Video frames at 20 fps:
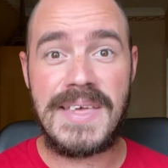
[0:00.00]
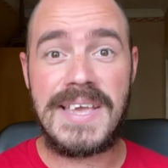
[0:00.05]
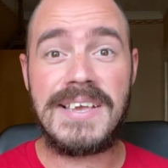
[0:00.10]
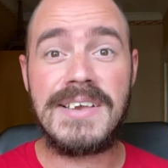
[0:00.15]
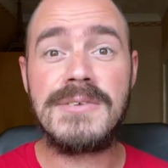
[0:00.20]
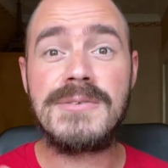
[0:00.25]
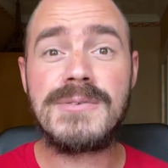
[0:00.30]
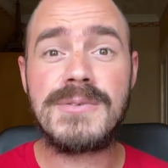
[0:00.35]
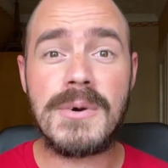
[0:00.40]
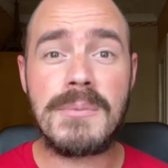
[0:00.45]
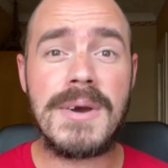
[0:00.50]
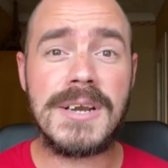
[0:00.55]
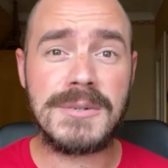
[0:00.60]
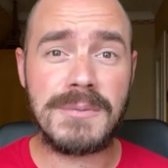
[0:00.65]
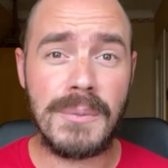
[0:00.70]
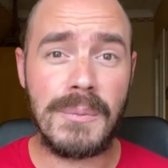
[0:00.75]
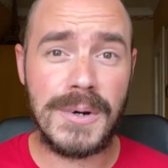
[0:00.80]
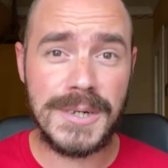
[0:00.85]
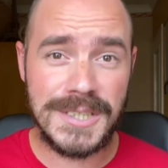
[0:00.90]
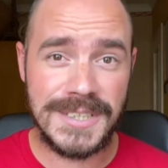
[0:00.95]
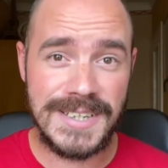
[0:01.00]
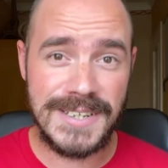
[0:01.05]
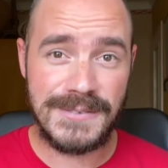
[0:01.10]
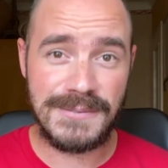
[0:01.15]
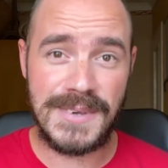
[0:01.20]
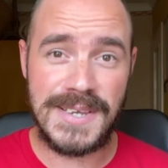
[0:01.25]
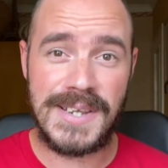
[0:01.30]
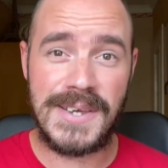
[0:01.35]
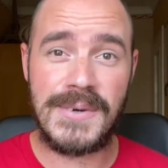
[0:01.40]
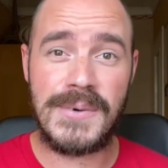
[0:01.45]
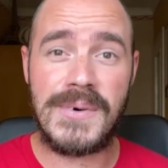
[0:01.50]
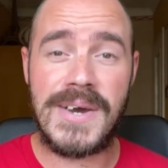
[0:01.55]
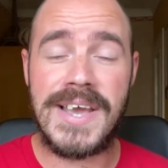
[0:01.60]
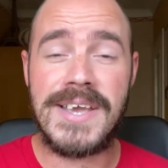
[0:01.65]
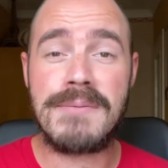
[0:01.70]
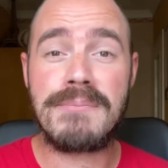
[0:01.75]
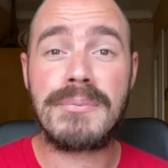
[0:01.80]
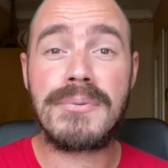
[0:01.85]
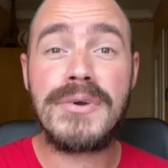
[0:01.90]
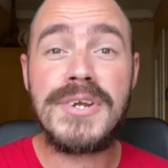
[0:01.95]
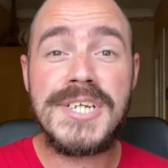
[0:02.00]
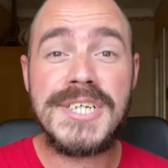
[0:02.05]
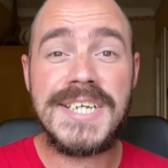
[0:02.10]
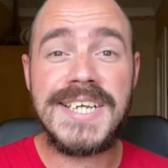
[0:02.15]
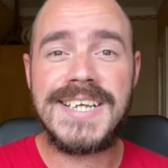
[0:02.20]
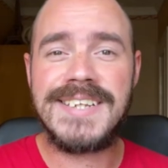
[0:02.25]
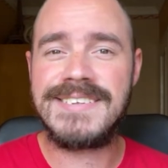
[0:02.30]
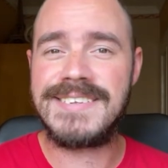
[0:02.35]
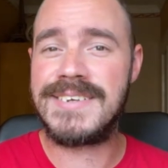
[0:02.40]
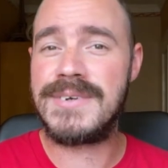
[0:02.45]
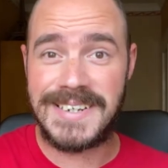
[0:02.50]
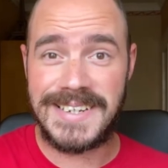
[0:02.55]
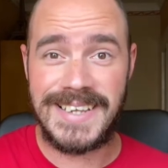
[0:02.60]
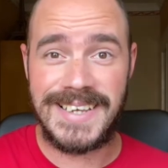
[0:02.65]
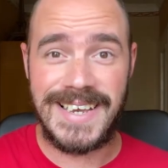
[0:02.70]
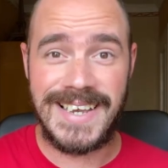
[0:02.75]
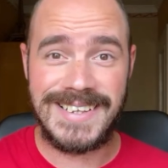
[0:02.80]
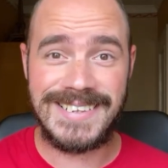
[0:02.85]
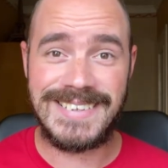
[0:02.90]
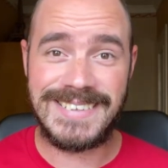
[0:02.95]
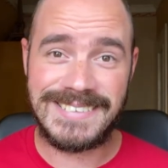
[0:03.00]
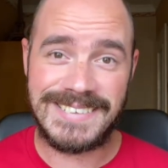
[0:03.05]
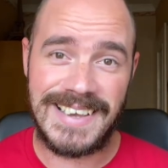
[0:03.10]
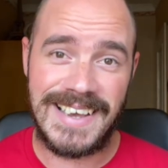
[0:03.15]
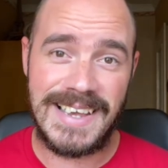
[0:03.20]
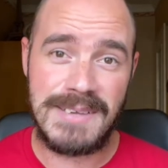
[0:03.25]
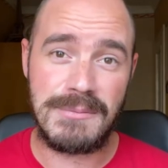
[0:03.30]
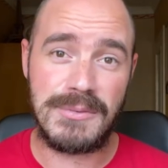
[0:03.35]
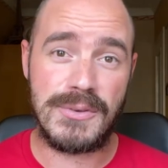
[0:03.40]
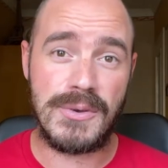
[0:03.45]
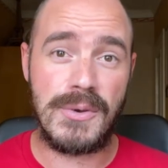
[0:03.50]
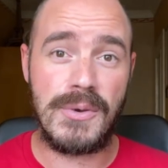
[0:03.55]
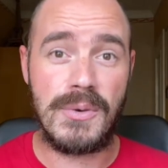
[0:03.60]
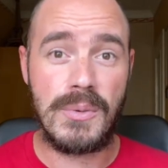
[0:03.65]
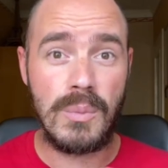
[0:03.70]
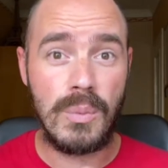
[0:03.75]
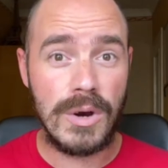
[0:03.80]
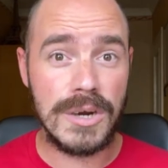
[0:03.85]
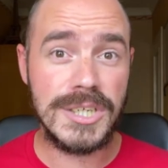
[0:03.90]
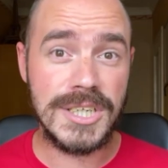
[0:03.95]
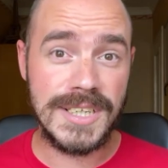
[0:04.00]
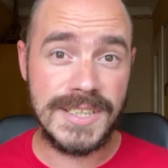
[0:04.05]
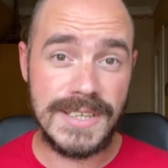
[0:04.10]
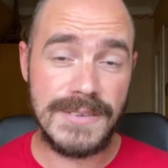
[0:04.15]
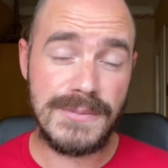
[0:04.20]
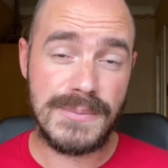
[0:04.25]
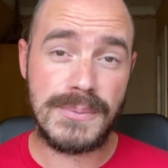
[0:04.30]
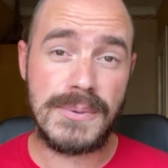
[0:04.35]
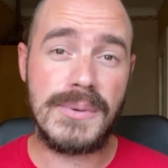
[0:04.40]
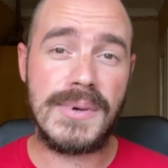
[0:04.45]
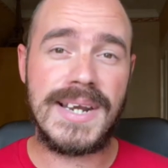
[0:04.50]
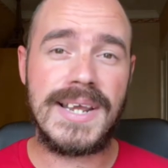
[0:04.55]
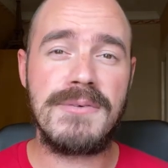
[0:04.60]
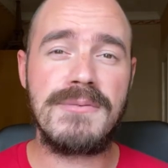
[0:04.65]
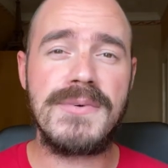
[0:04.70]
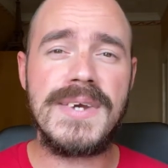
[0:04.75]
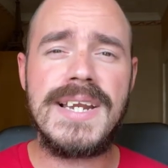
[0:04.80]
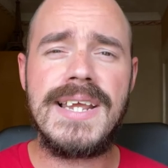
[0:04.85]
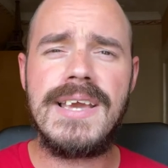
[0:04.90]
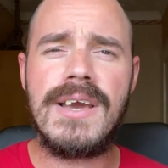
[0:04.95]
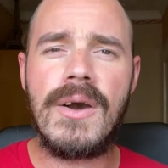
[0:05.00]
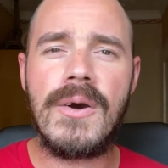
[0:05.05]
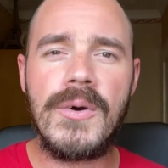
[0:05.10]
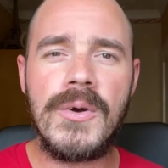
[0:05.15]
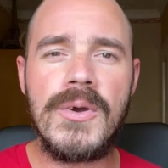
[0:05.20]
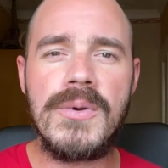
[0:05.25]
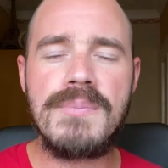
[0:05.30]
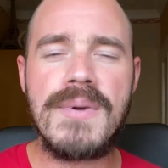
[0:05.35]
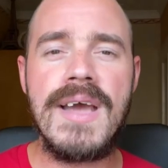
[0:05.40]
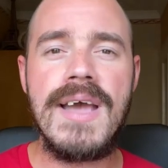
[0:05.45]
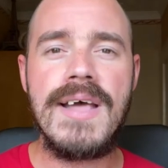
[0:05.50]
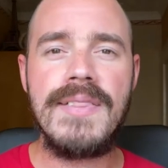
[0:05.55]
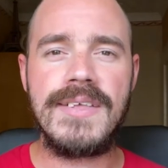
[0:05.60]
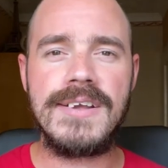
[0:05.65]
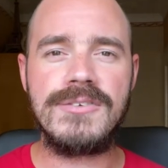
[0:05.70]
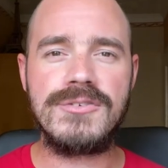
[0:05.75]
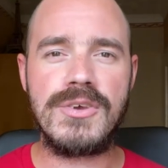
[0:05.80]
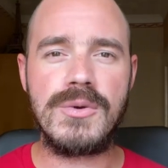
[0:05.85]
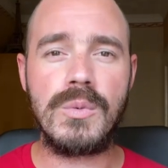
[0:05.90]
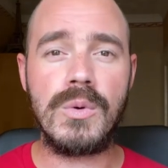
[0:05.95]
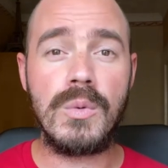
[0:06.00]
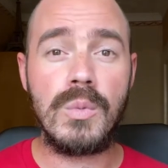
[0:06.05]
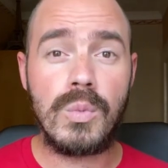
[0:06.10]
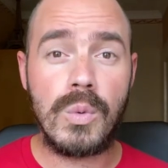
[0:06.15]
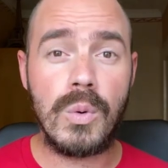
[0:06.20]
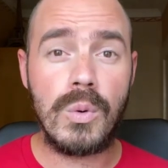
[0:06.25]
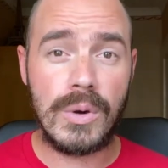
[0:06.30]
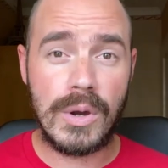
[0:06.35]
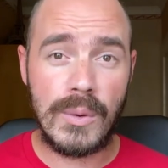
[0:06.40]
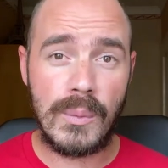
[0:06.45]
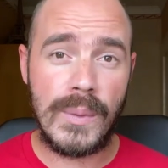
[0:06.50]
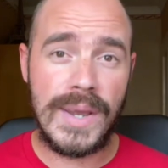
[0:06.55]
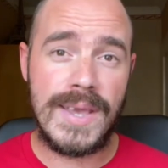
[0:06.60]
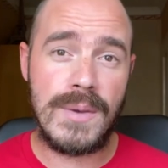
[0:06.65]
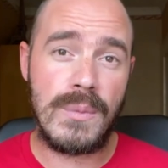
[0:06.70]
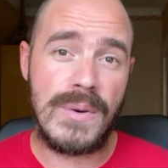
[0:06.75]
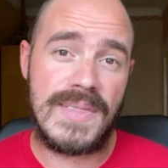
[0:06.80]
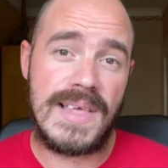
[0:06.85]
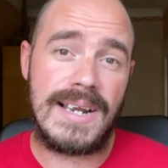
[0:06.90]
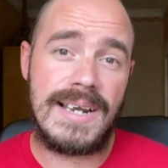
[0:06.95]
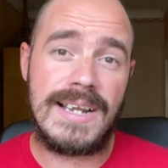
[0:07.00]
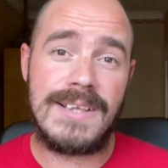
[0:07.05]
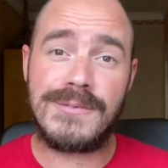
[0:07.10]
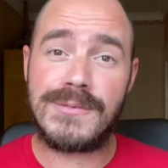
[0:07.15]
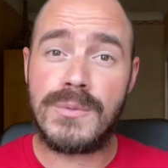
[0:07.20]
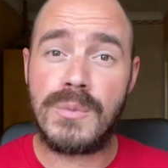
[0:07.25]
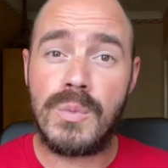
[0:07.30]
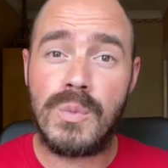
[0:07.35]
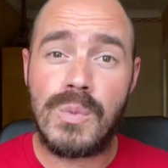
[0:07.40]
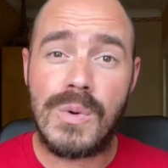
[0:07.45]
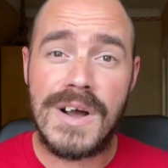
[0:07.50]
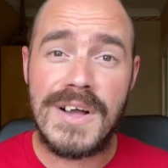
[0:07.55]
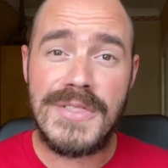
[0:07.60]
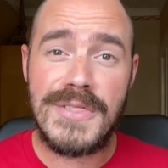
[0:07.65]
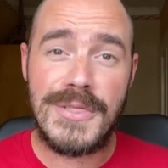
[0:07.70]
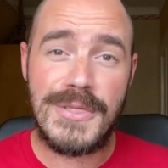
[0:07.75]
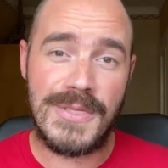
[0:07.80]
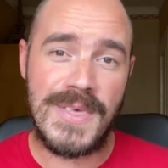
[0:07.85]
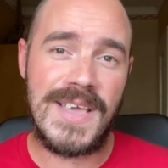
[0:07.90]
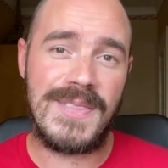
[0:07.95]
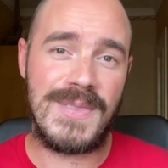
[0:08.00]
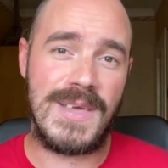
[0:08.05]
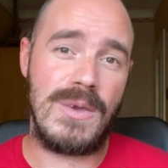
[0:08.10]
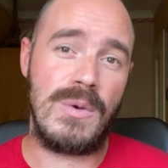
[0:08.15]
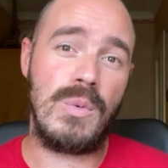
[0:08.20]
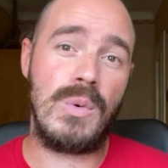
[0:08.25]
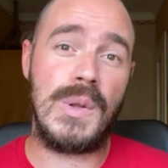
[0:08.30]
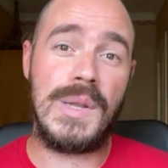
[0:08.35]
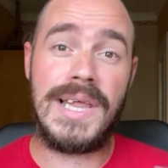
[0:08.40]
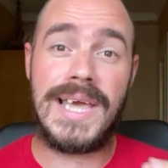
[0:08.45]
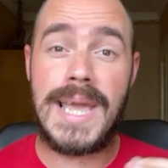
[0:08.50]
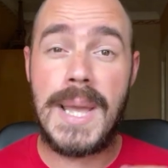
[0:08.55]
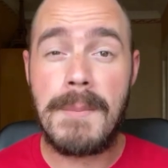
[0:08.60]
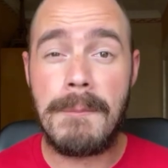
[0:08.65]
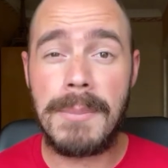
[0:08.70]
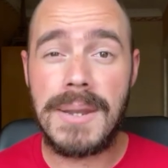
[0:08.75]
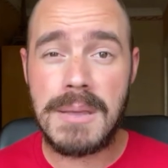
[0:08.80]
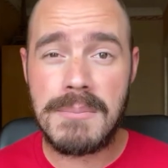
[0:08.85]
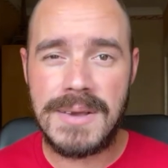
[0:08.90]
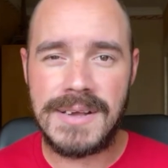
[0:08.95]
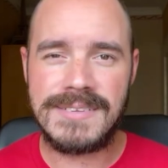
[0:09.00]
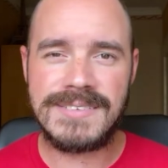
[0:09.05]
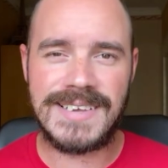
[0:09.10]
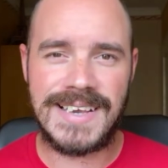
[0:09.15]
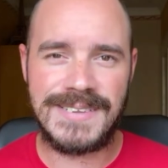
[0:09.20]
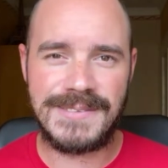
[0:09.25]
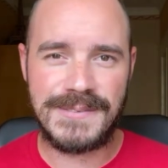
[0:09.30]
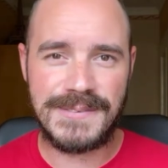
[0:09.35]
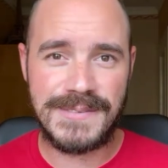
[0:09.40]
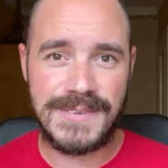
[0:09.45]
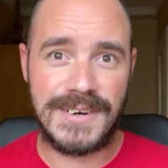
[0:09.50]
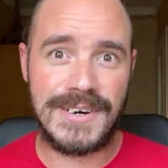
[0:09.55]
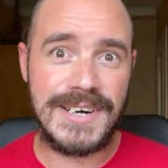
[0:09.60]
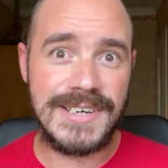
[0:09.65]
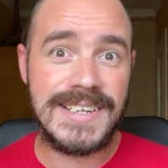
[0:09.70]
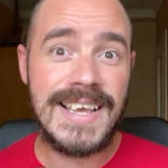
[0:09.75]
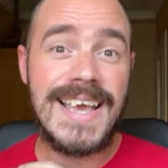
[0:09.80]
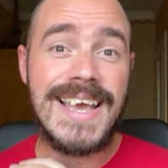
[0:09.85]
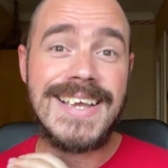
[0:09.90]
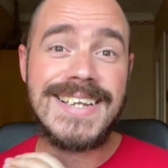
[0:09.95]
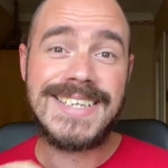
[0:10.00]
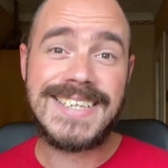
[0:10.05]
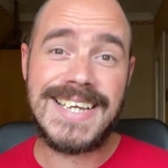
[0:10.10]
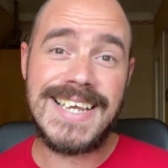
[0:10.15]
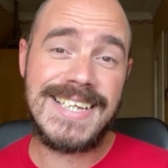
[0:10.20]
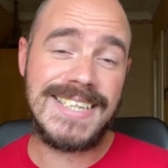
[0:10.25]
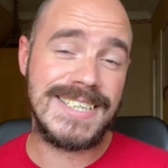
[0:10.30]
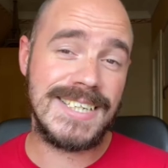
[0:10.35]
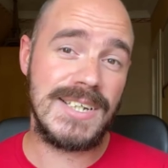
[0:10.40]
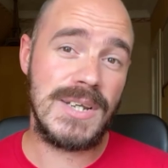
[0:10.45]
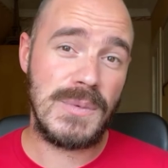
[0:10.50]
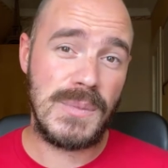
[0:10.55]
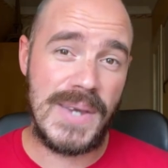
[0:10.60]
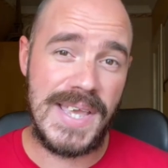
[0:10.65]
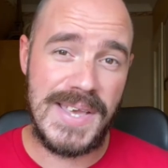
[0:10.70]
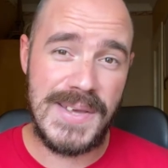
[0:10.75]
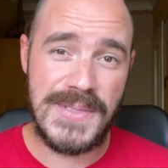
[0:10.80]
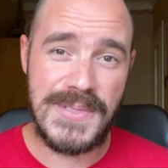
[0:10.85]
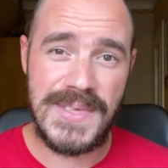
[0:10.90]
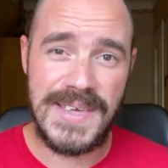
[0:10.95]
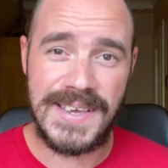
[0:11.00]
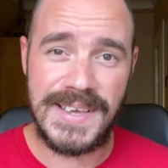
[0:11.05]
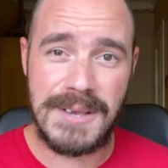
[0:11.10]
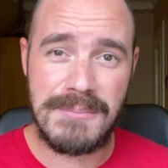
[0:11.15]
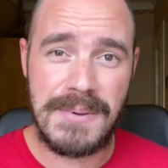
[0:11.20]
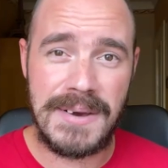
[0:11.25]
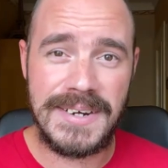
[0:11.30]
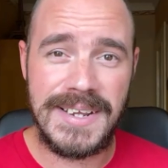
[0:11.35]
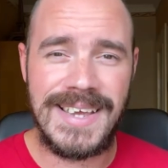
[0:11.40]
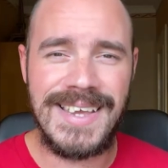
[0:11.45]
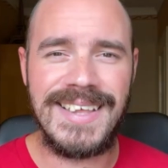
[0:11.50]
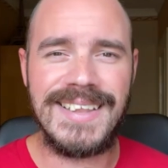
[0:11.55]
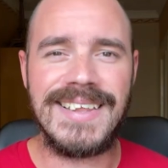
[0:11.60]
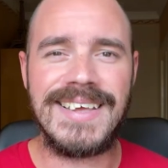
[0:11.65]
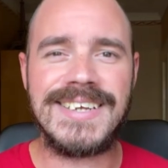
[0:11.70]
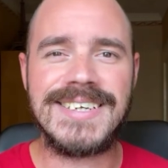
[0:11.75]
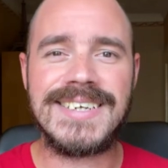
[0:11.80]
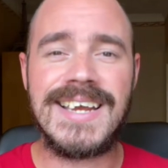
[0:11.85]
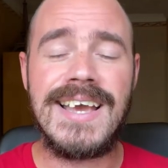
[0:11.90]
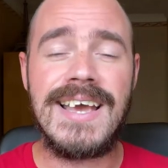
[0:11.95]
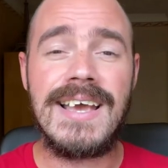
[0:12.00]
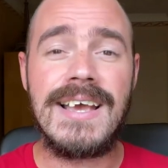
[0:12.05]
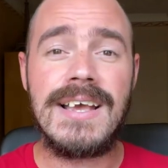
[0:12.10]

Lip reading: Thank you so much for watching this video. I appreciate you dedicating time to watching this through, and I really hope that you will walk away with at least one thing that you will implement and start changing the way you think about English,